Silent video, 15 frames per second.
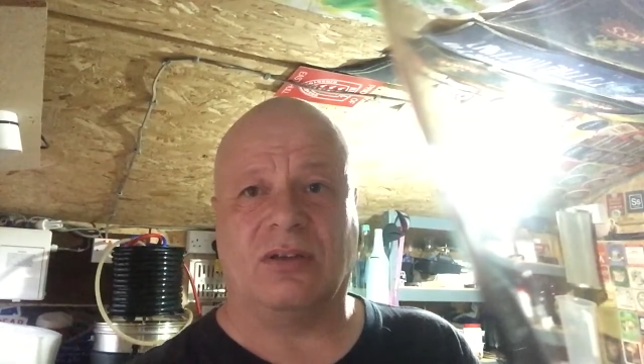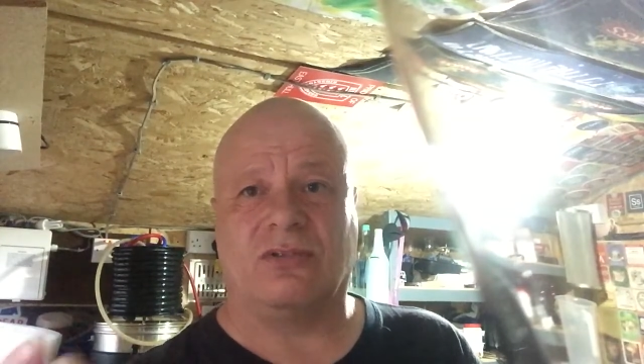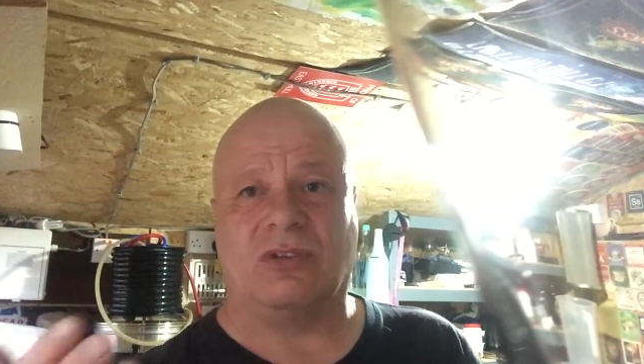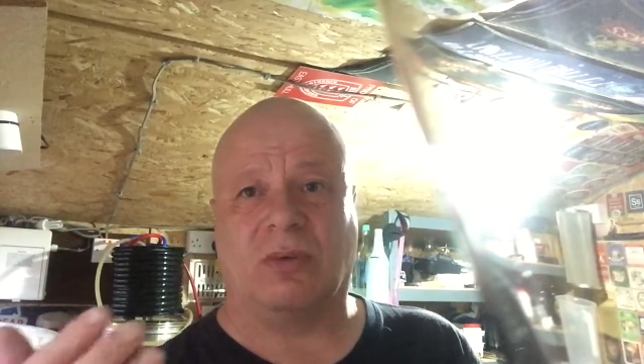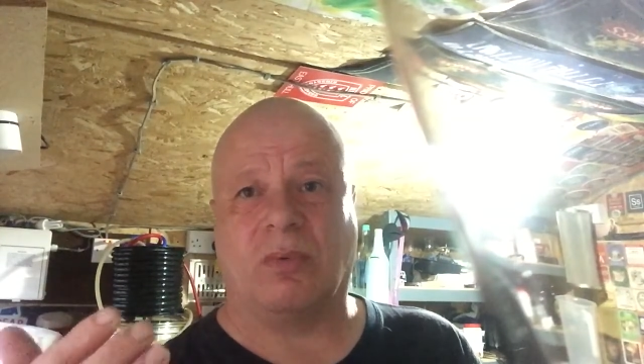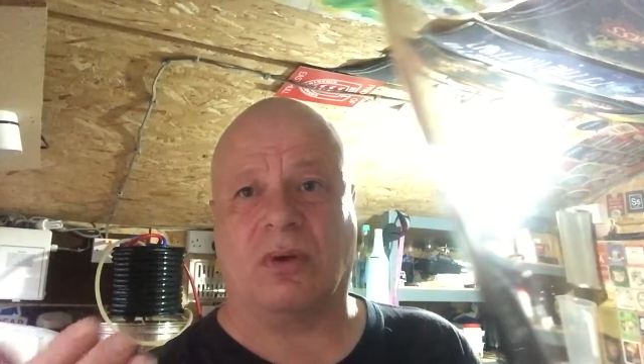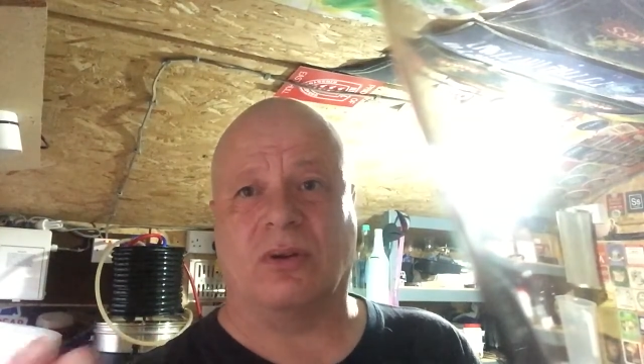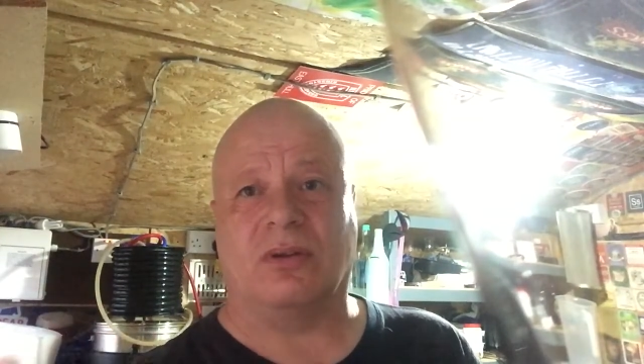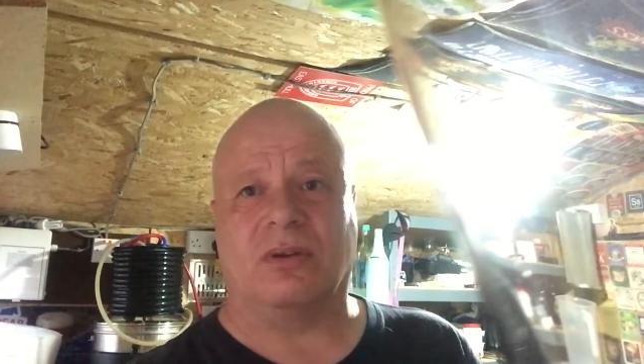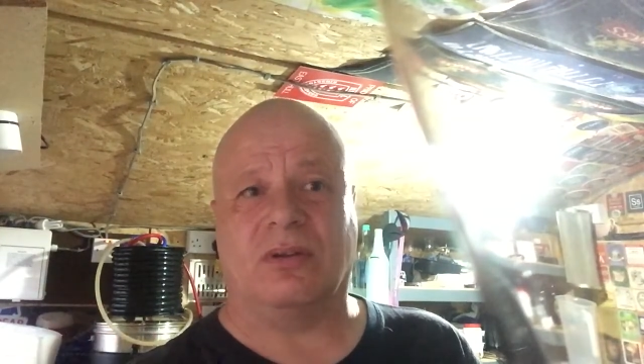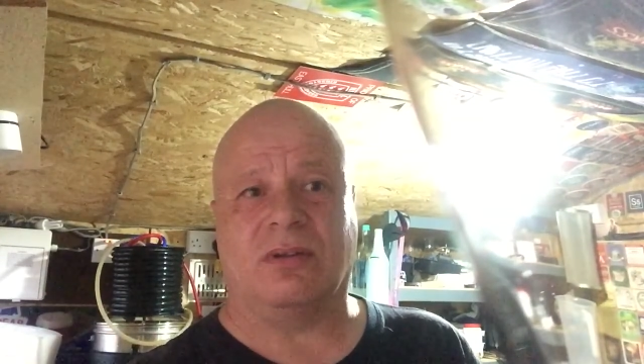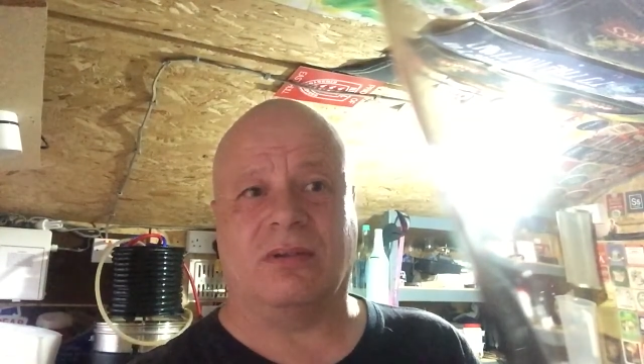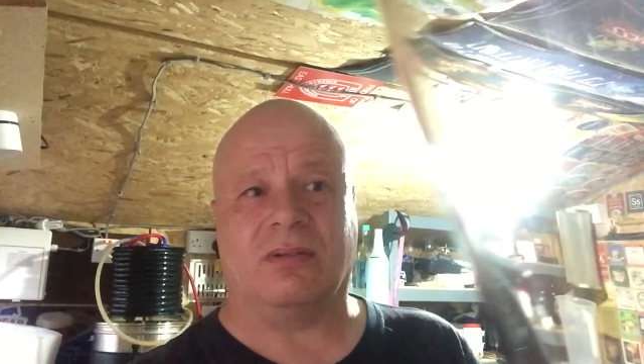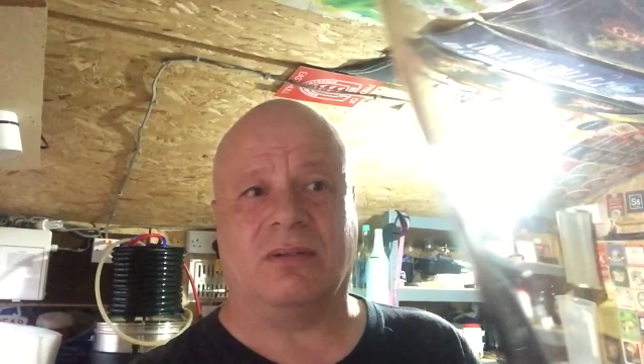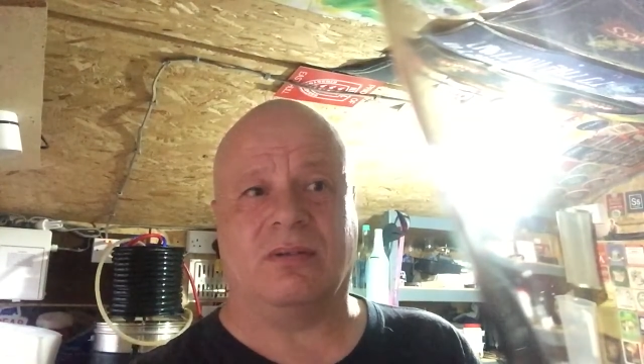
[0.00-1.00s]
So it wasn't
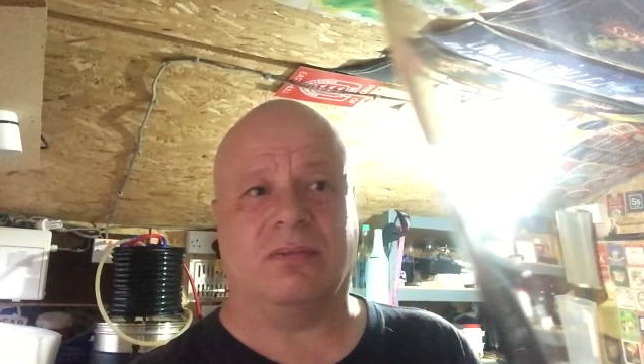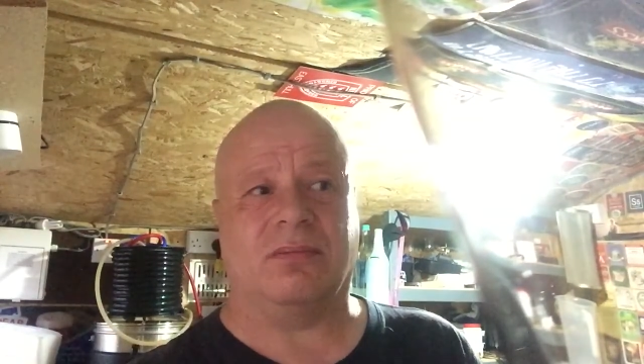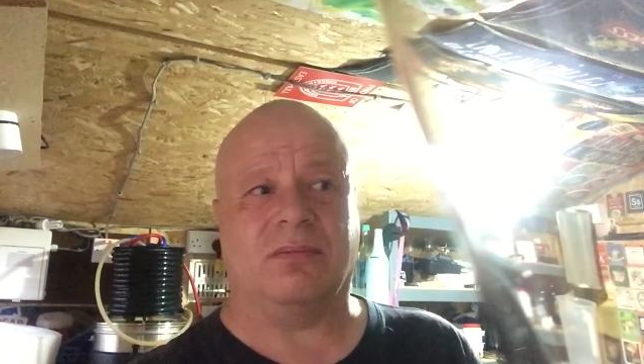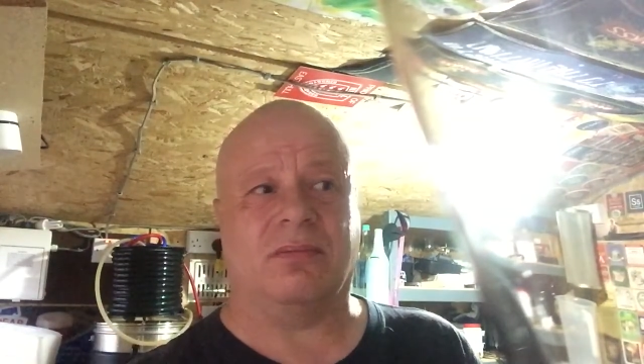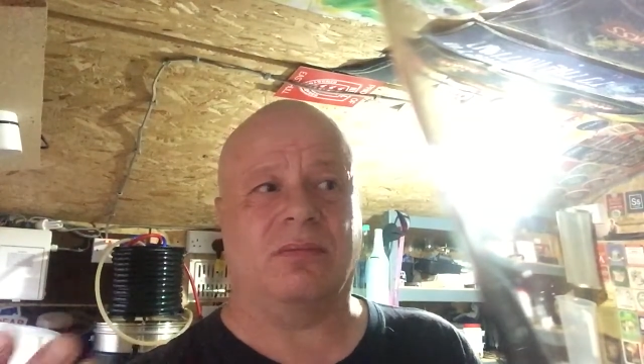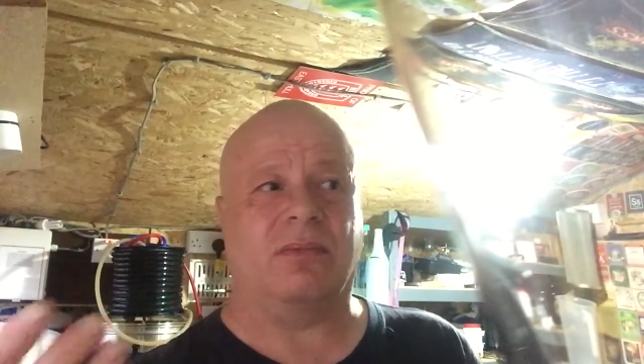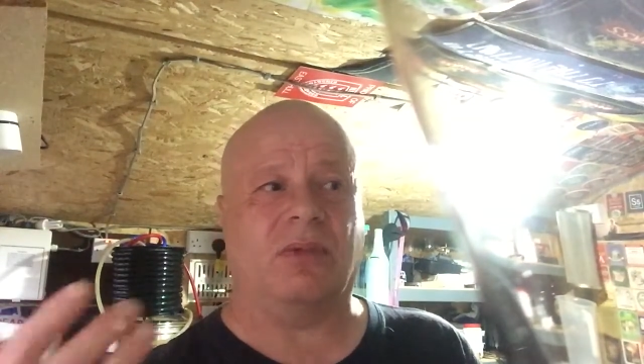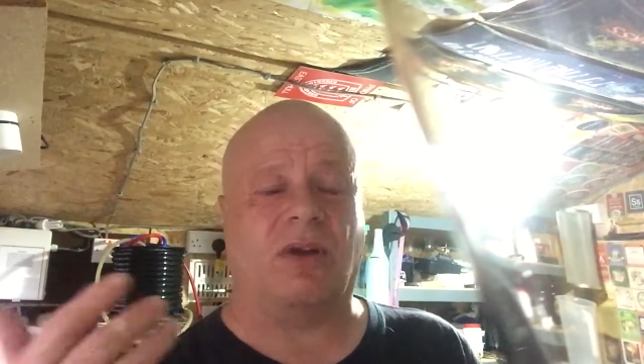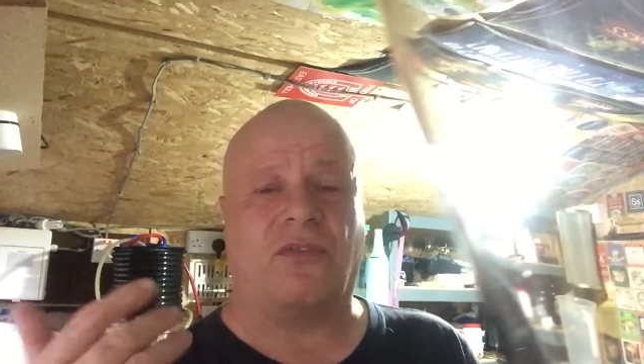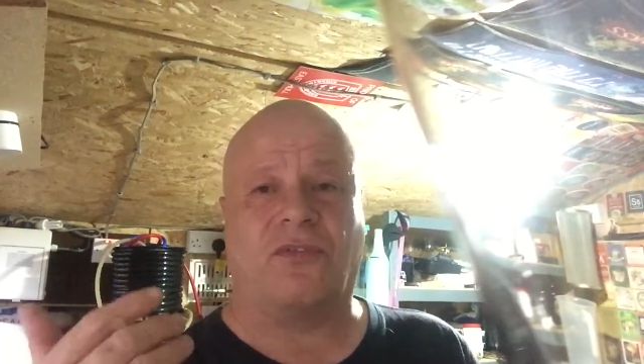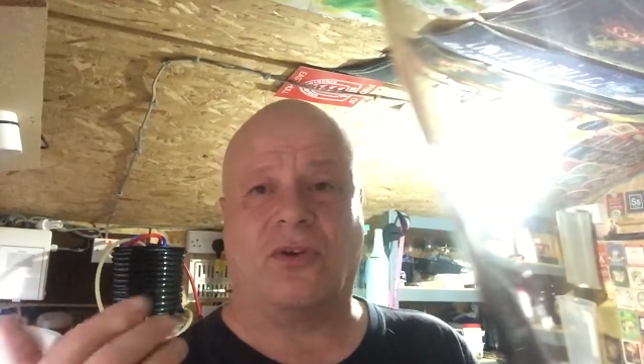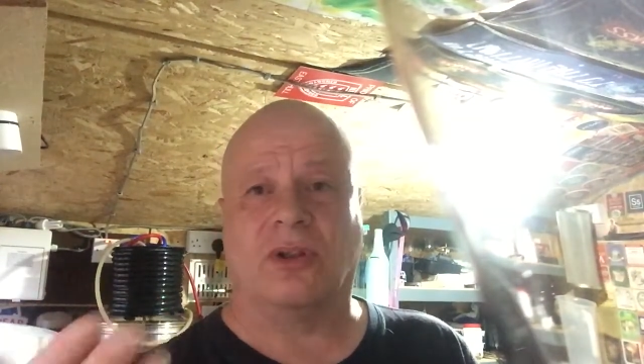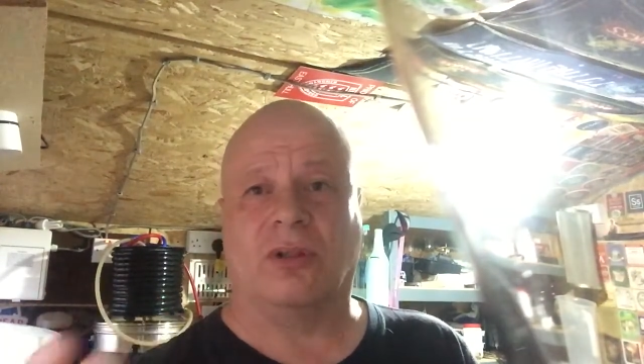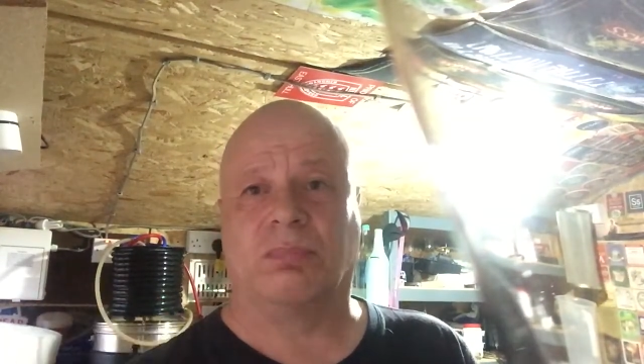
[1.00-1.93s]
a full